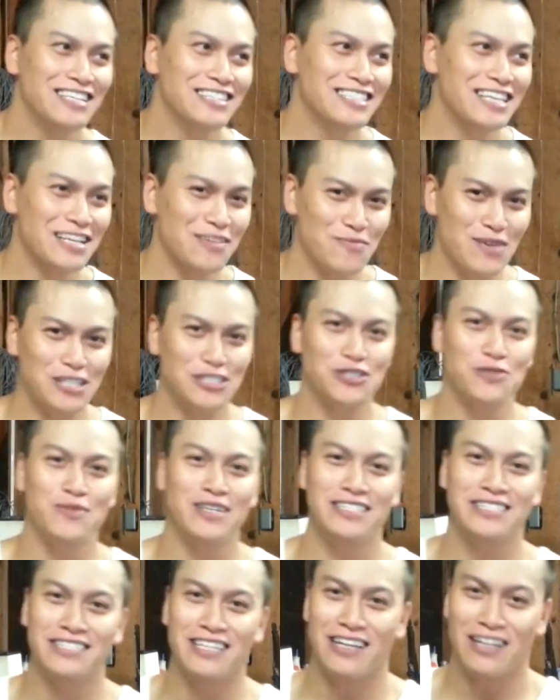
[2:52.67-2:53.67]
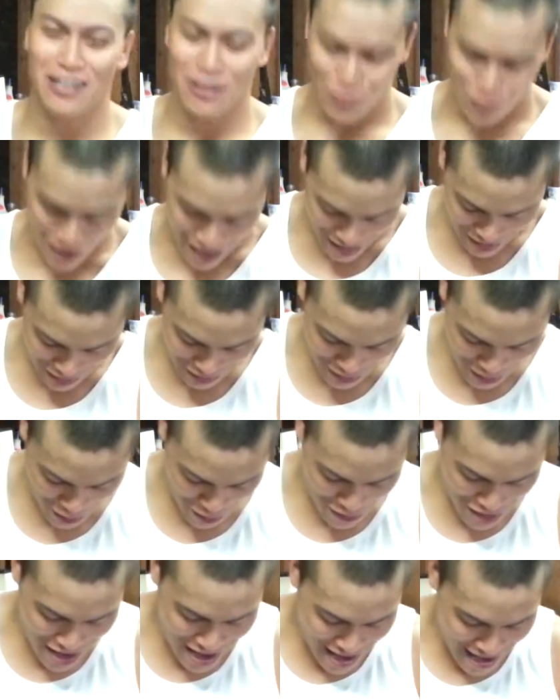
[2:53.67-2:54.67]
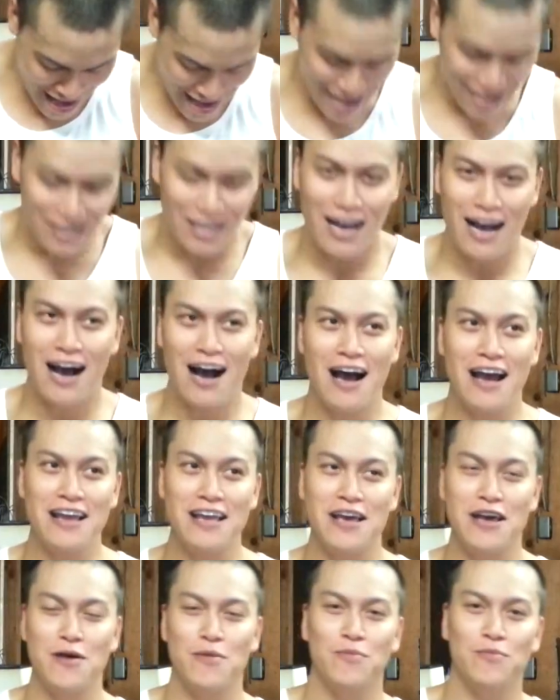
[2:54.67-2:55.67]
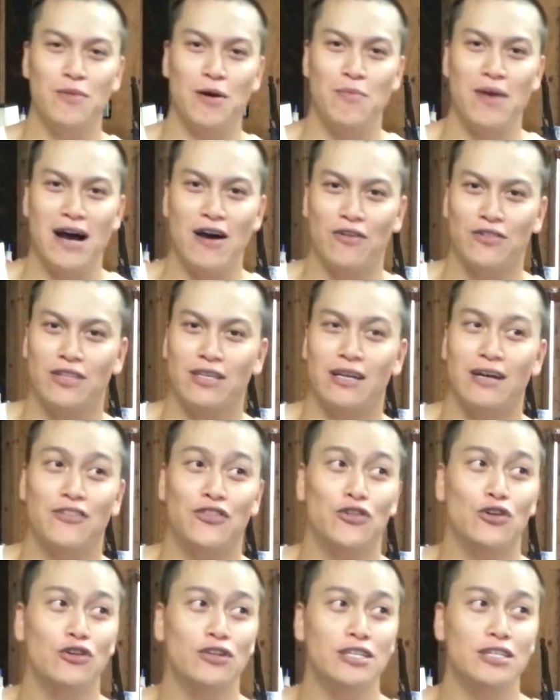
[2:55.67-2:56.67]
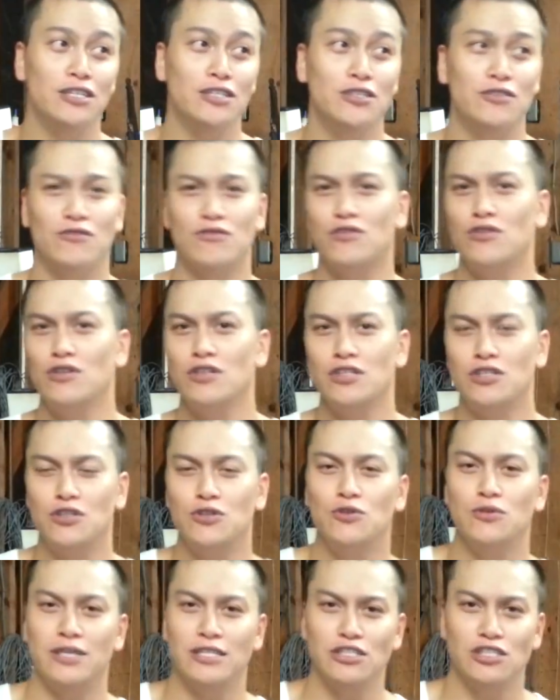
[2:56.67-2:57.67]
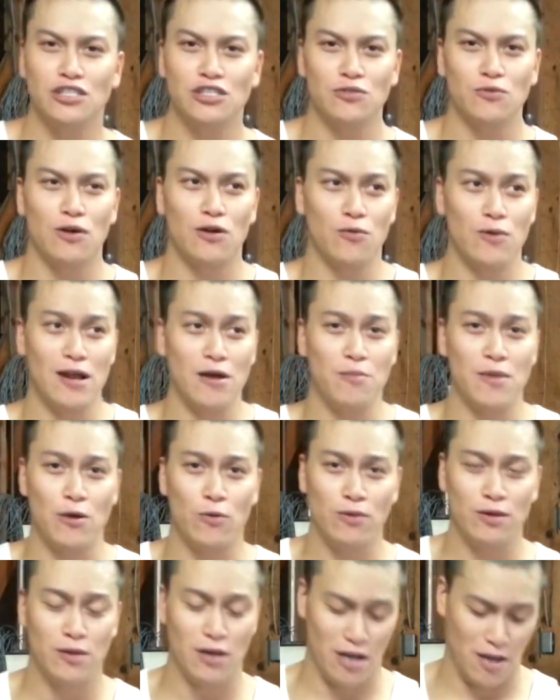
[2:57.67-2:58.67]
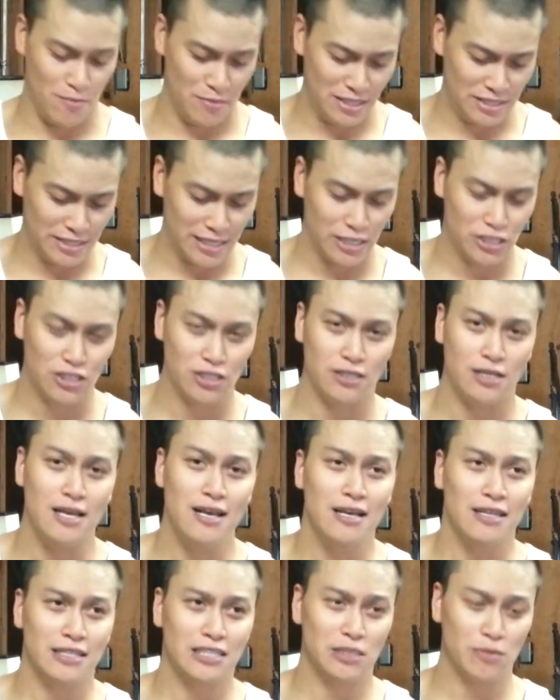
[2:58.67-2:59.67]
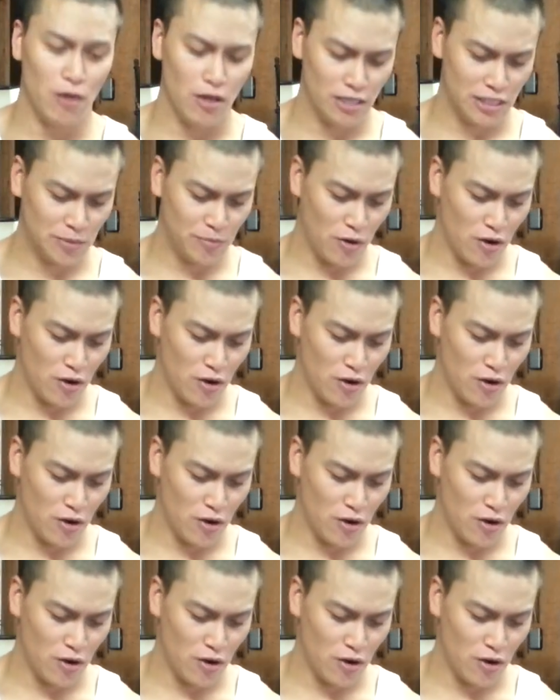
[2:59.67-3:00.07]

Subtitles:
take measurements a while ago, and I am about 32 inches around my midsection, the smallest